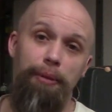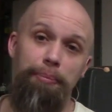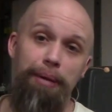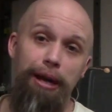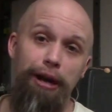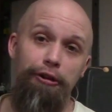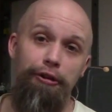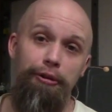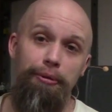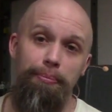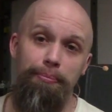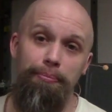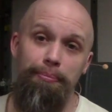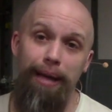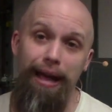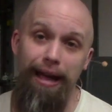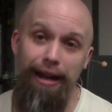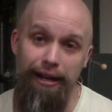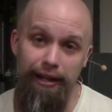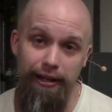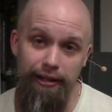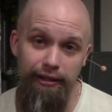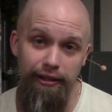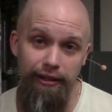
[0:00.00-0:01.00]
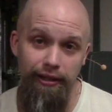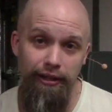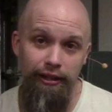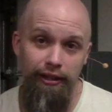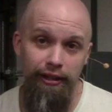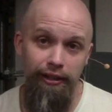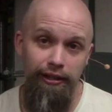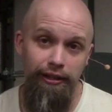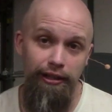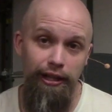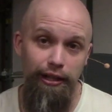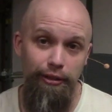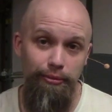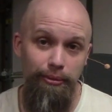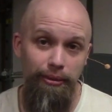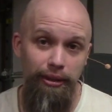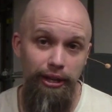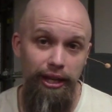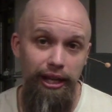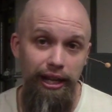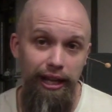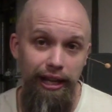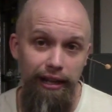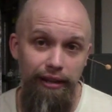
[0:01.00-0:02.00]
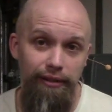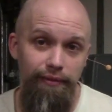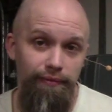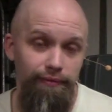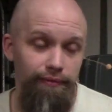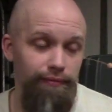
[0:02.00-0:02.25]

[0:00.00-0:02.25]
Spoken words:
Powermatic. That's what they had.